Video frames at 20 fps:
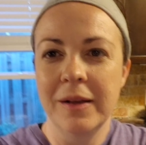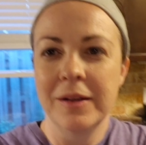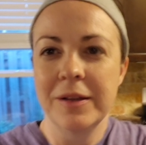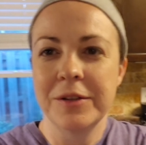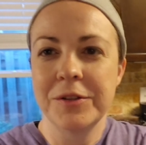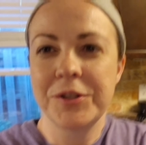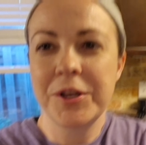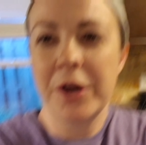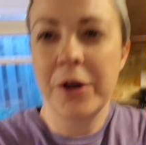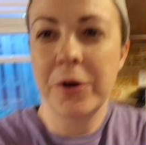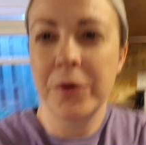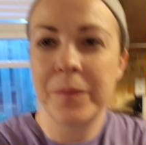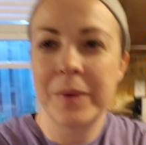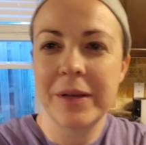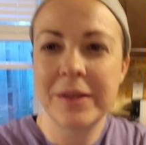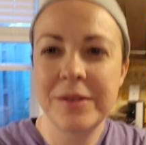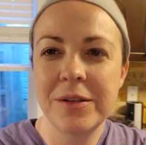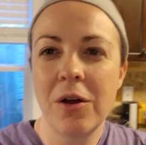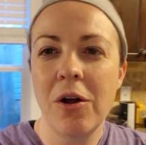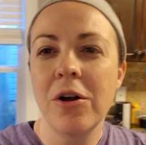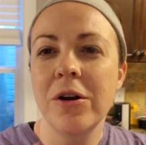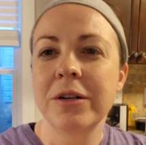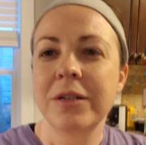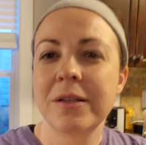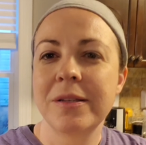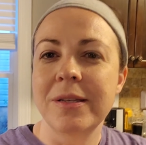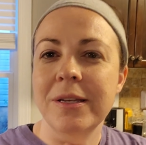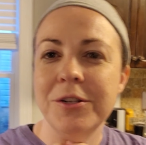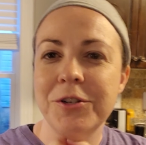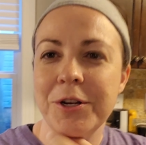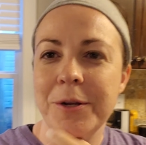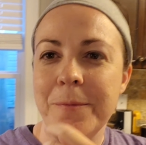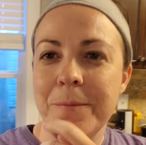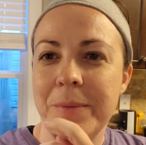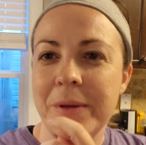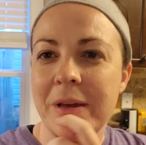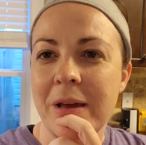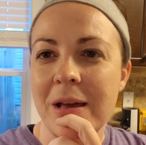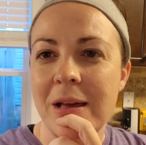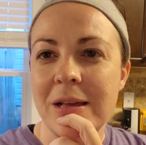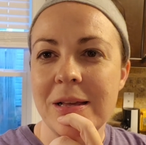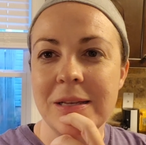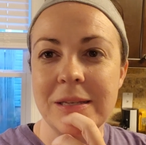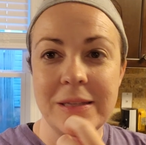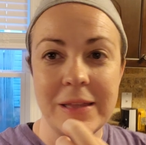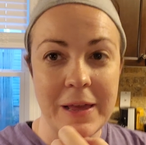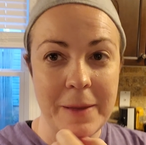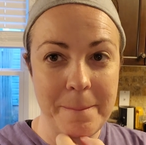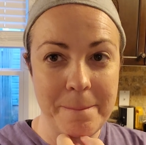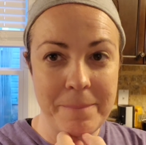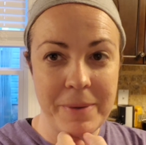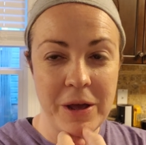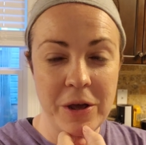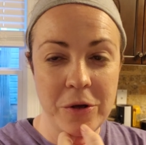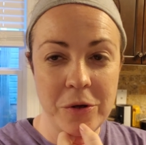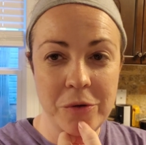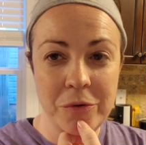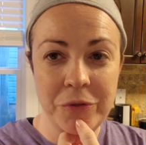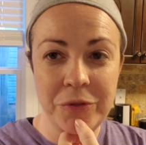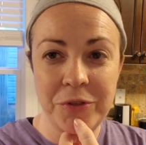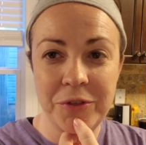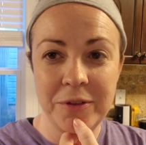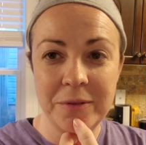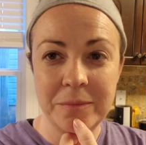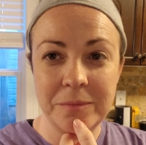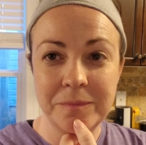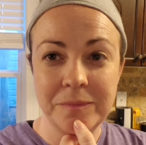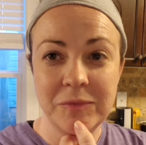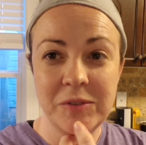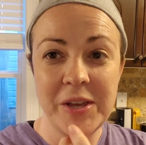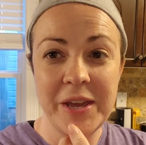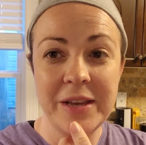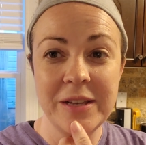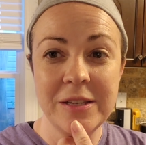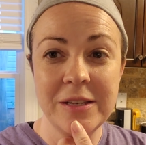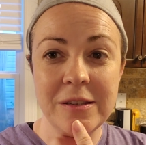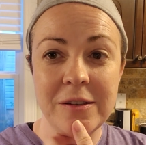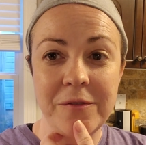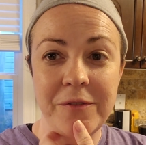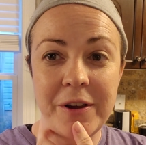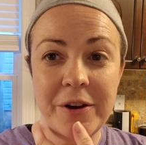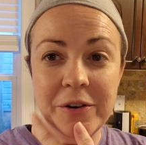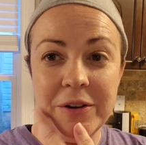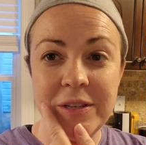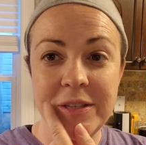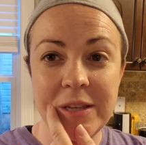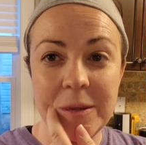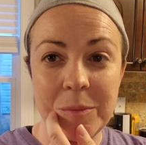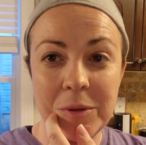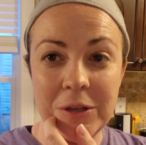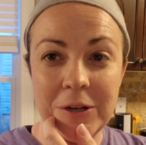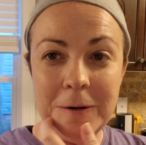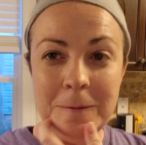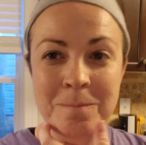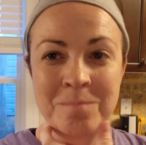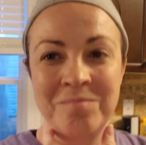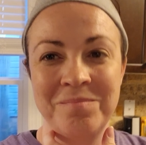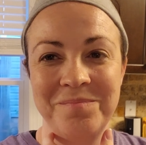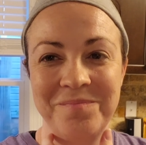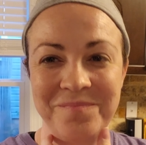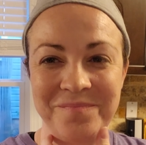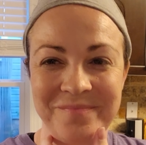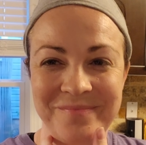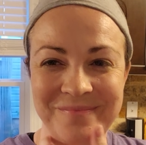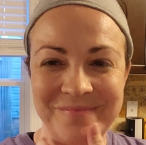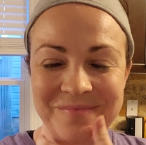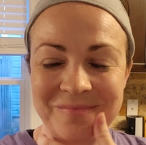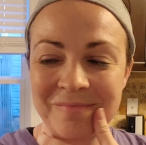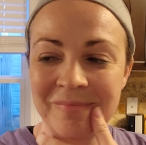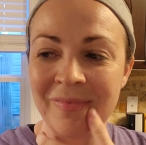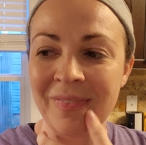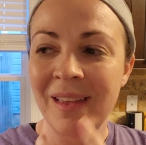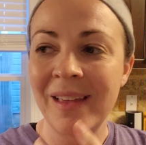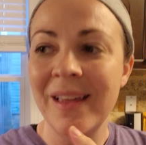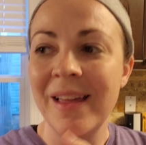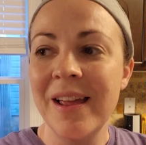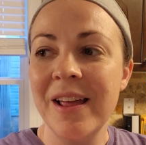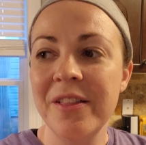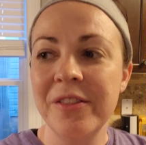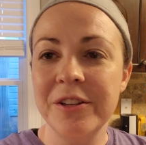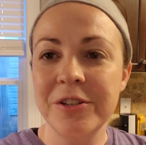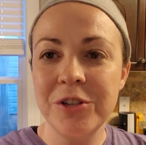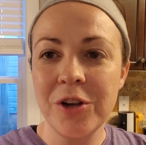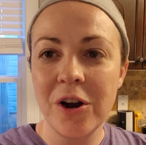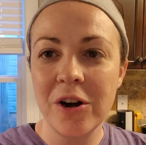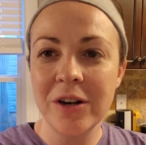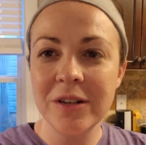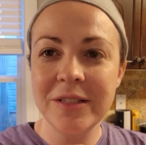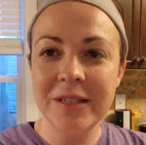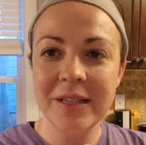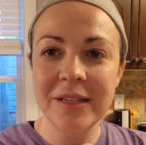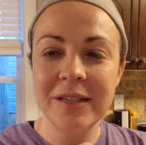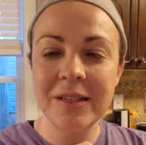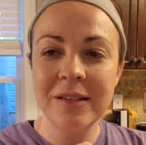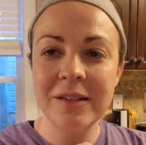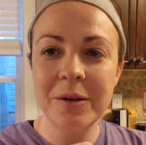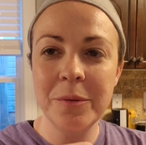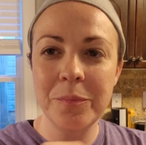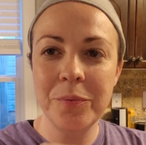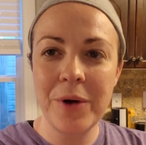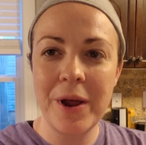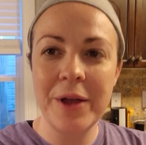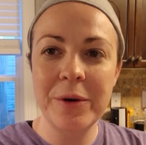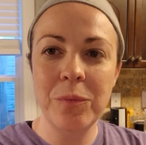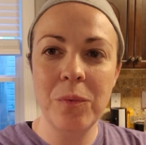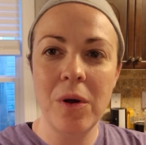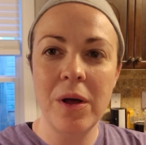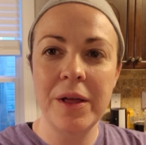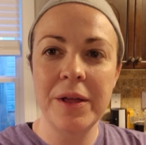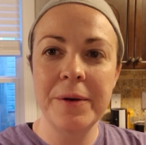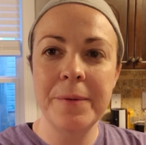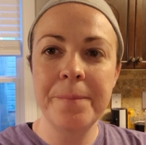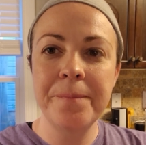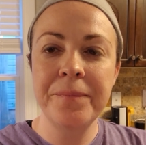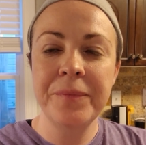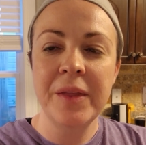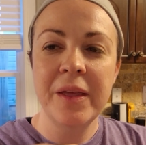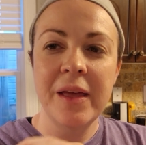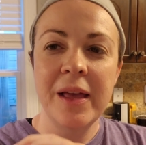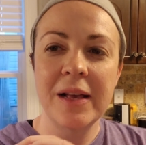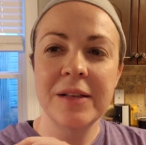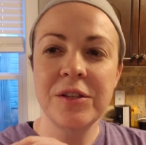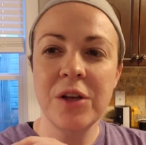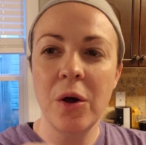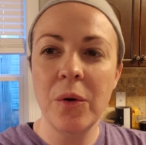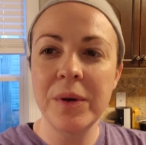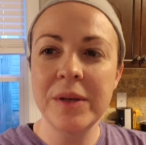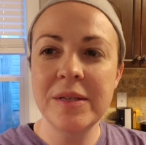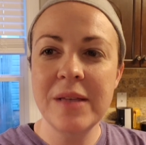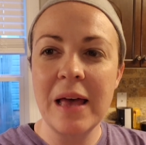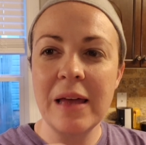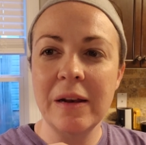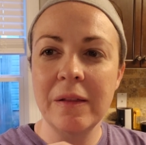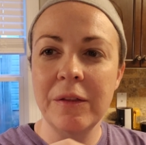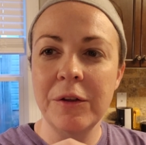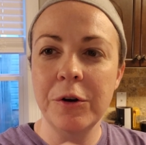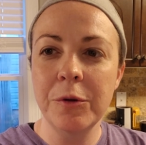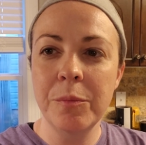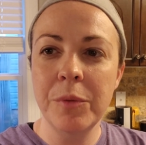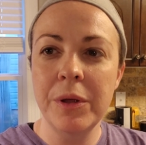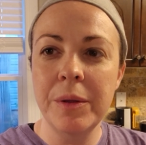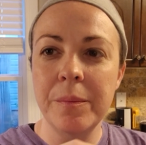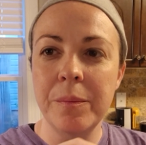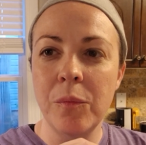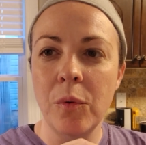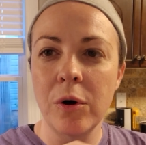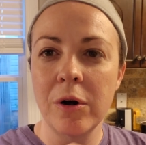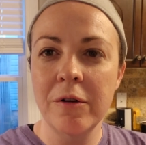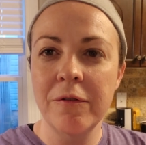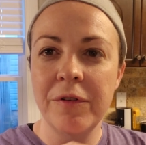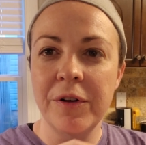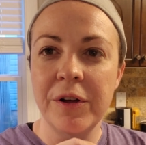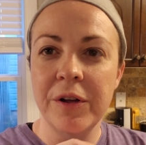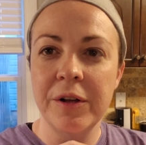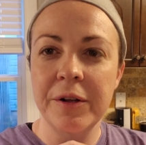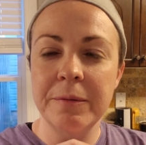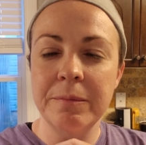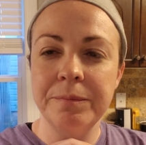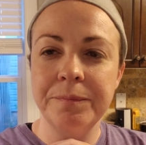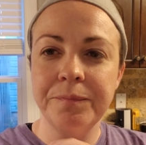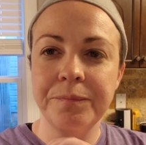So it's a hard decision because they both taste very similar. The tartine bread one has always had a little bit more of a